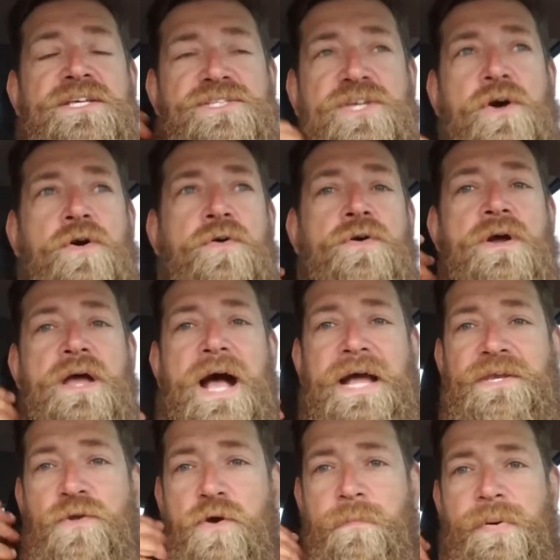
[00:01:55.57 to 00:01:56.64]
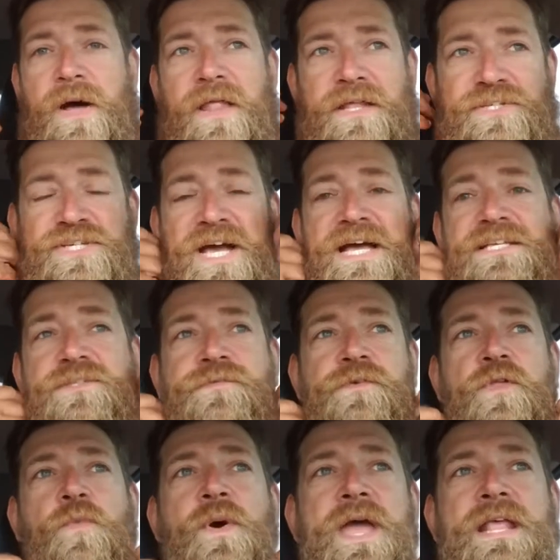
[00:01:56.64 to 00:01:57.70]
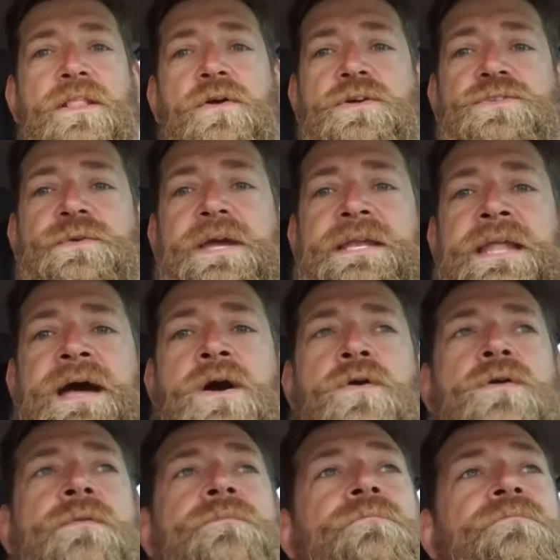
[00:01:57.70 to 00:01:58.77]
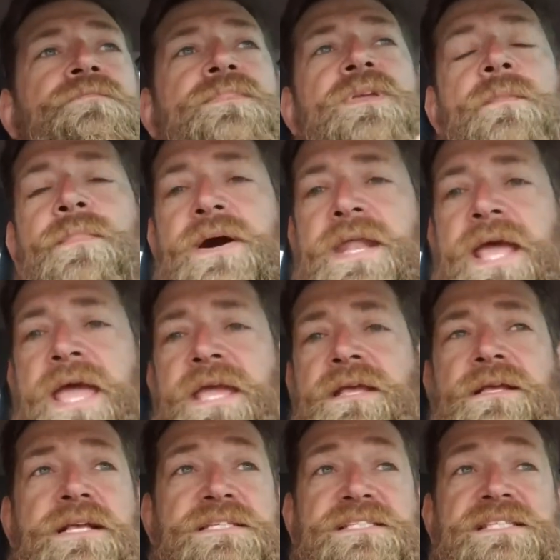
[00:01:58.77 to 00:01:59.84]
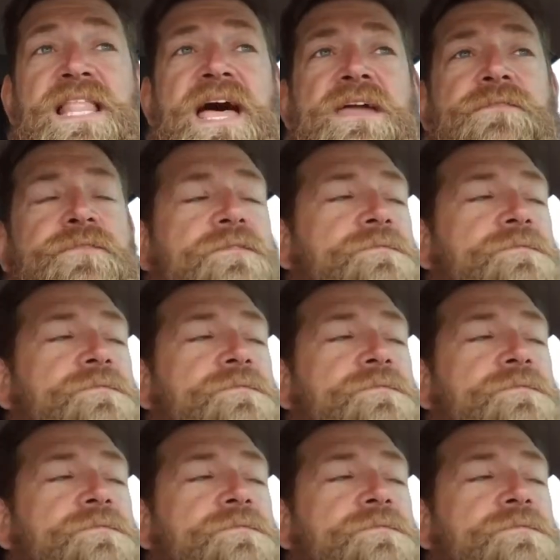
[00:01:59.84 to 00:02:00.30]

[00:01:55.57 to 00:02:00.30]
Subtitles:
So I do apologize for the way it looks right now, but hey, it's life.